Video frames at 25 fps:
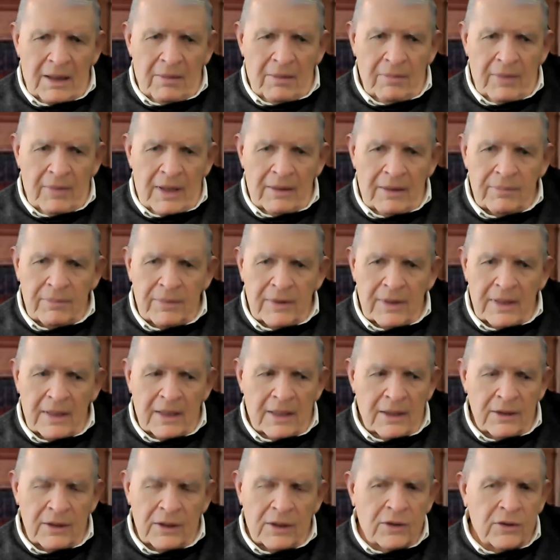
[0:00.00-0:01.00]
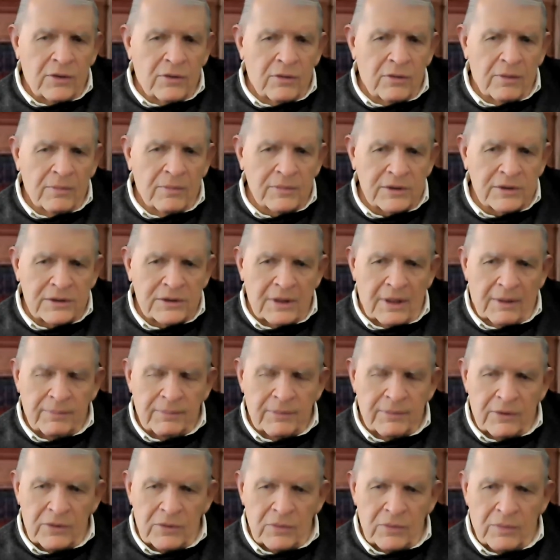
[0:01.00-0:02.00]
may be an interim step
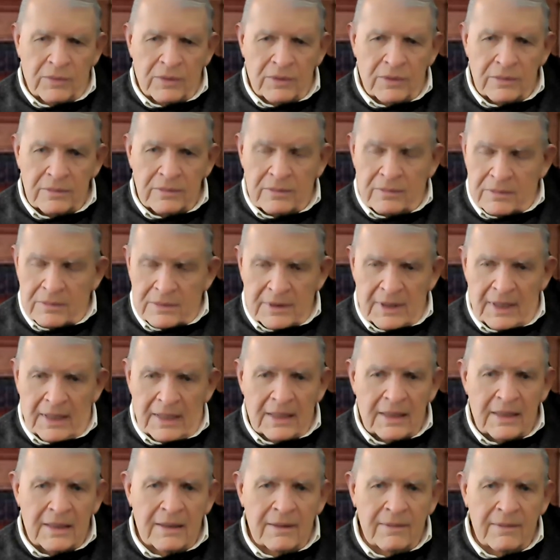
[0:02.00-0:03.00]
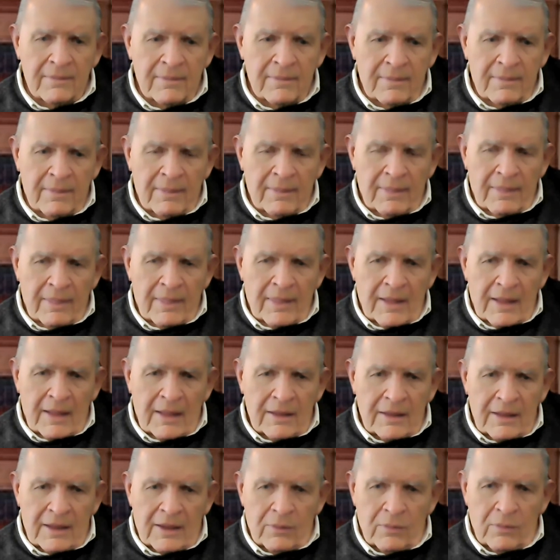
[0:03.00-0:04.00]
that you want to take
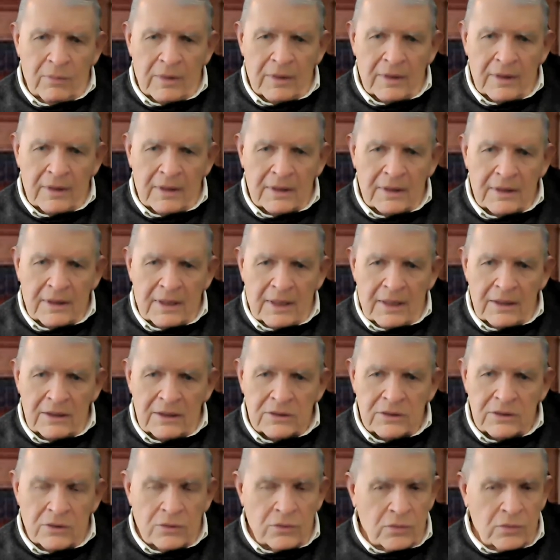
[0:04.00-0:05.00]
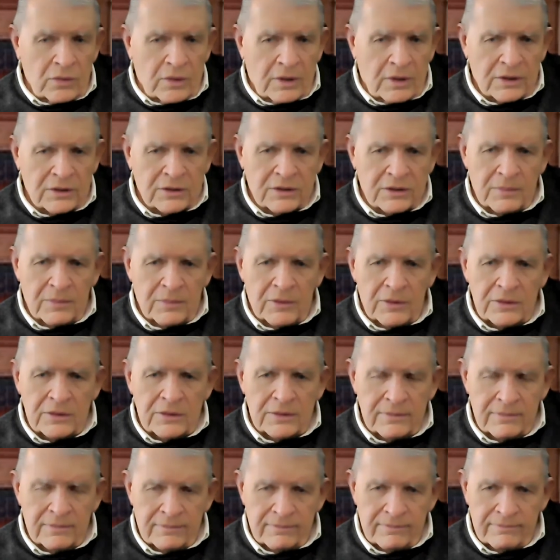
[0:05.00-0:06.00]
that will engage new customers,
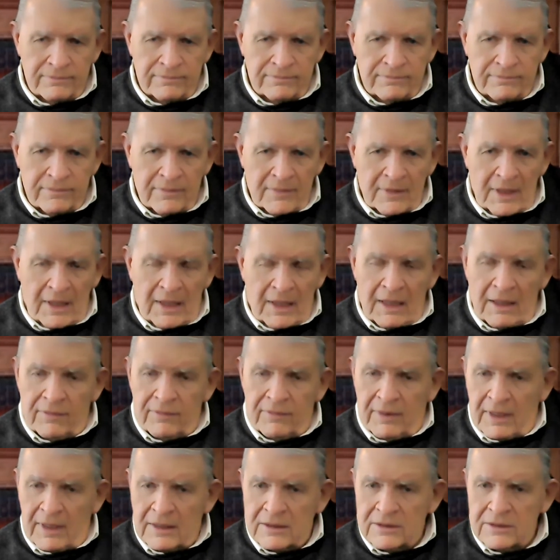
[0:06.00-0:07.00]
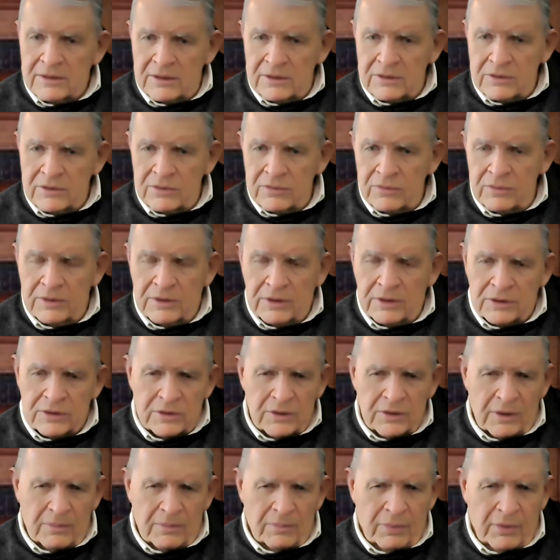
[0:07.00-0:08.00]
have access to
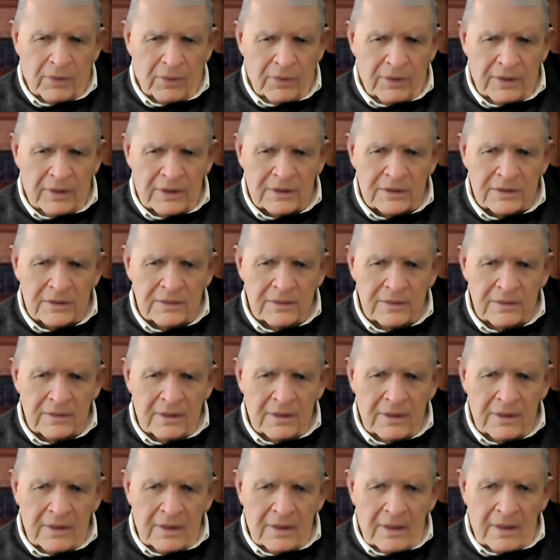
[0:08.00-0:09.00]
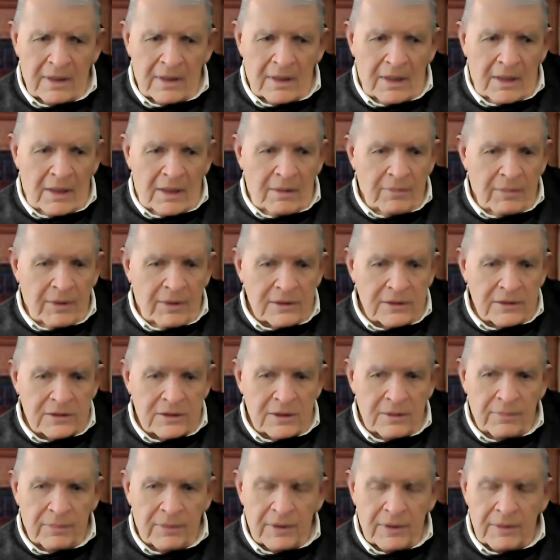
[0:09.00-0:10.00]
additional employees by
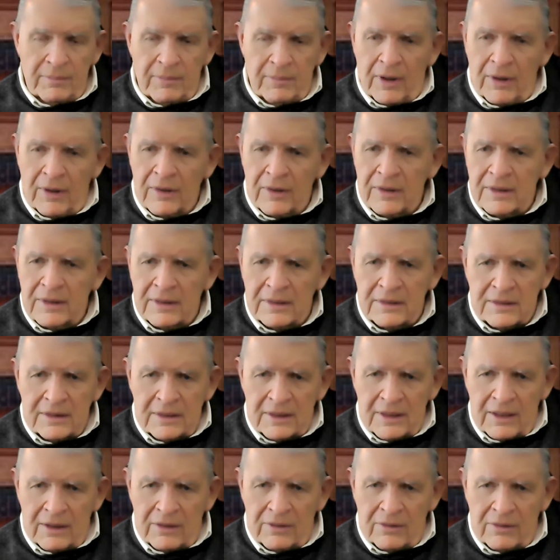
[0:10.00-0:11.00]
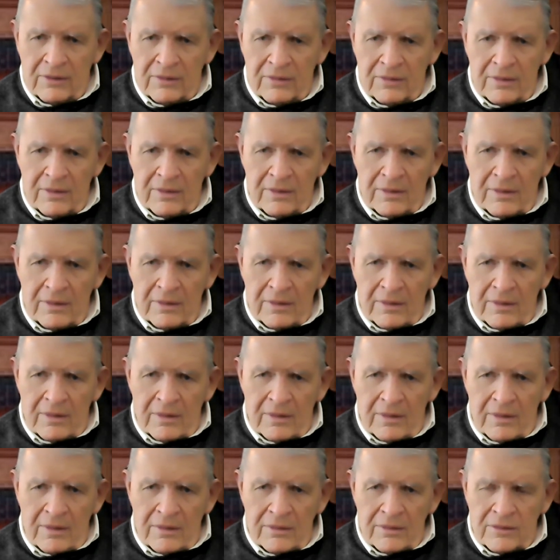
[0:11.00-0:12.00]
simply marketing together
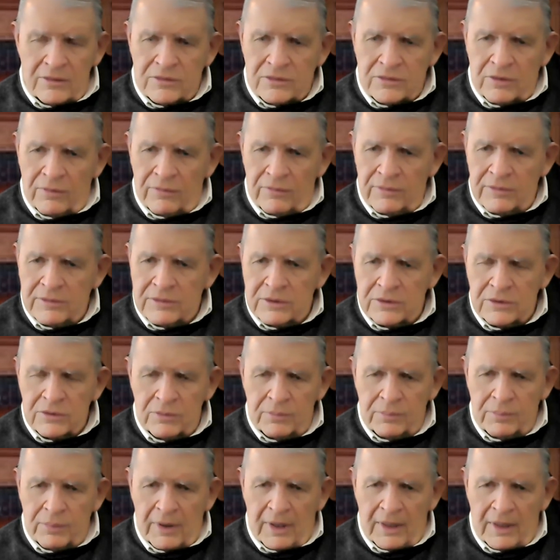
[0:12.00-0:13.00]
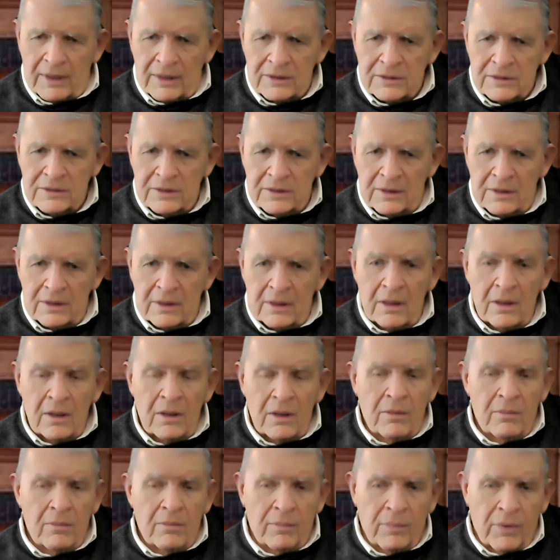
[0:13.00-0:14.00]
the services or products that
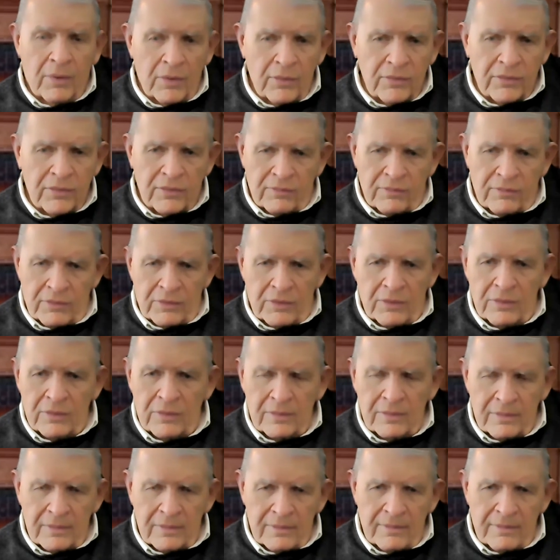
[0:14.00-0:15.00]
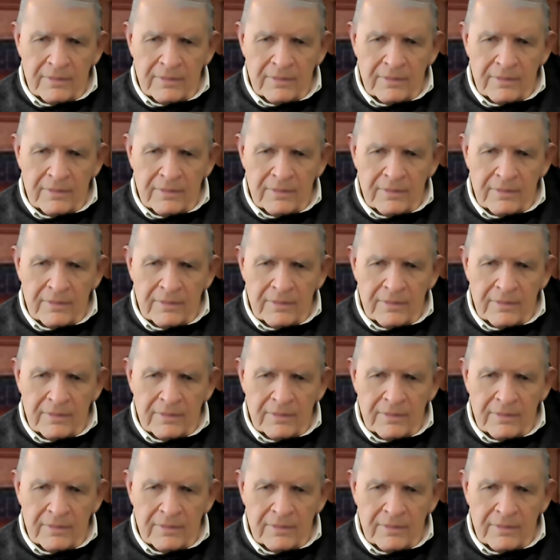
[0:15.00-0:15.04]
both of you